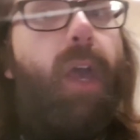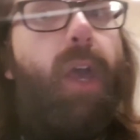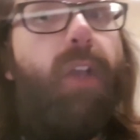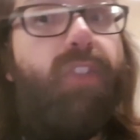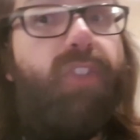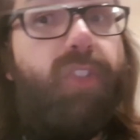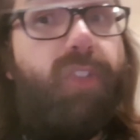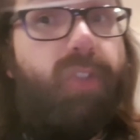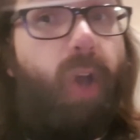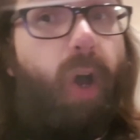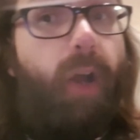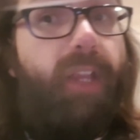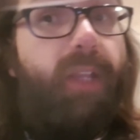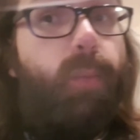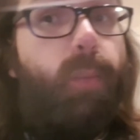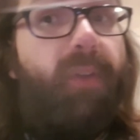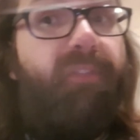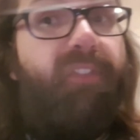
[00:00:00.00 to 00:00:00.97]

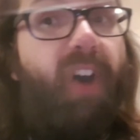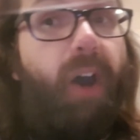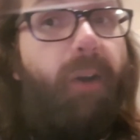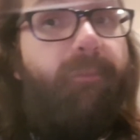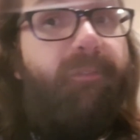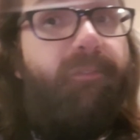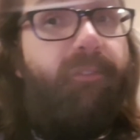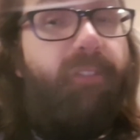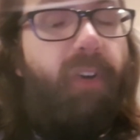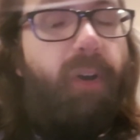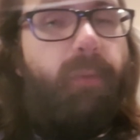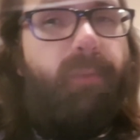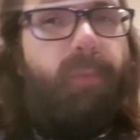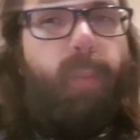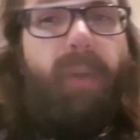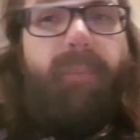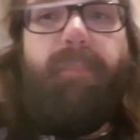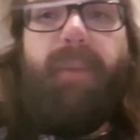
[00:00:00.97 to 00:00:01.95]
starting with
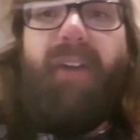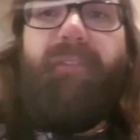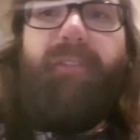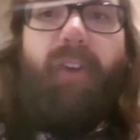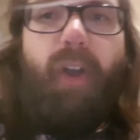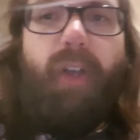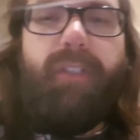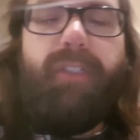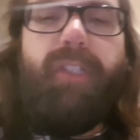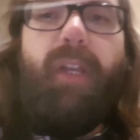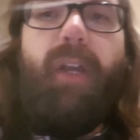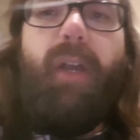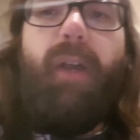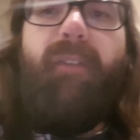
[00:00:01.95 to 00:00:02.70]
my first